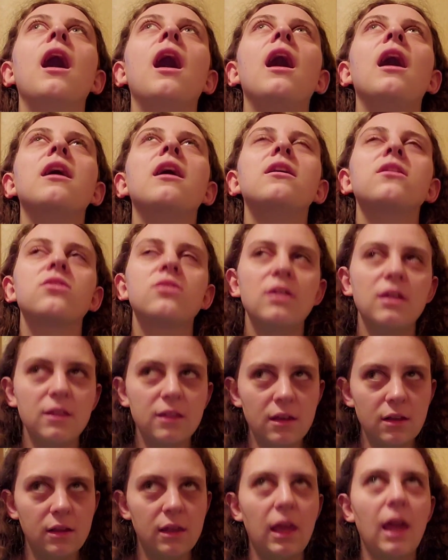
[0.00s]
I think
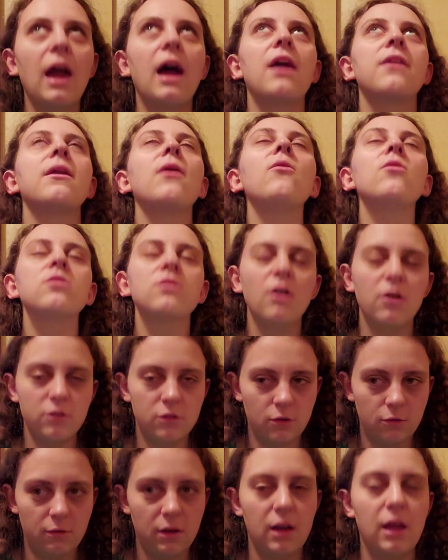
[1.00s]
that, yeah, that was
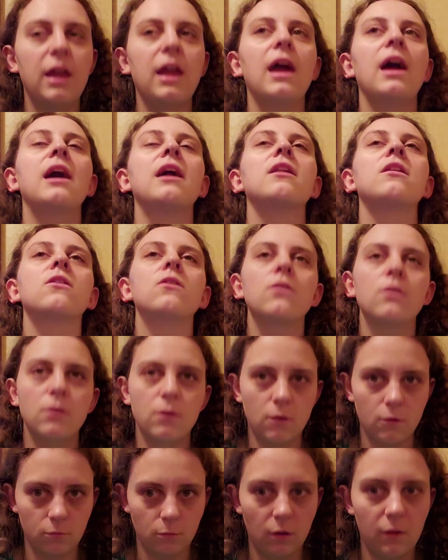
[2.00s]
also when I had
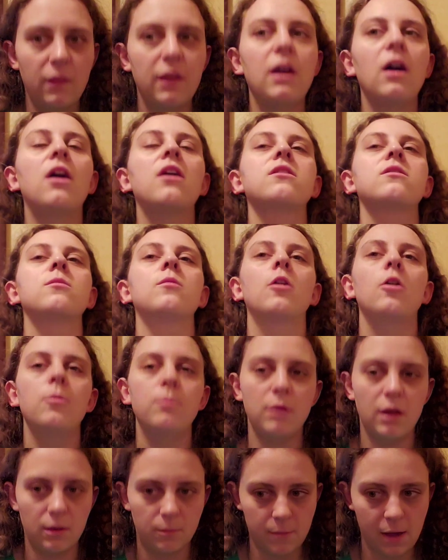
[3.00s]
the really awesome
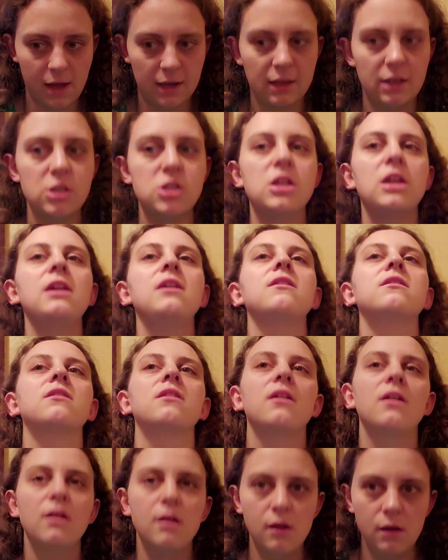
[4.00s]
homemade mac and cheese.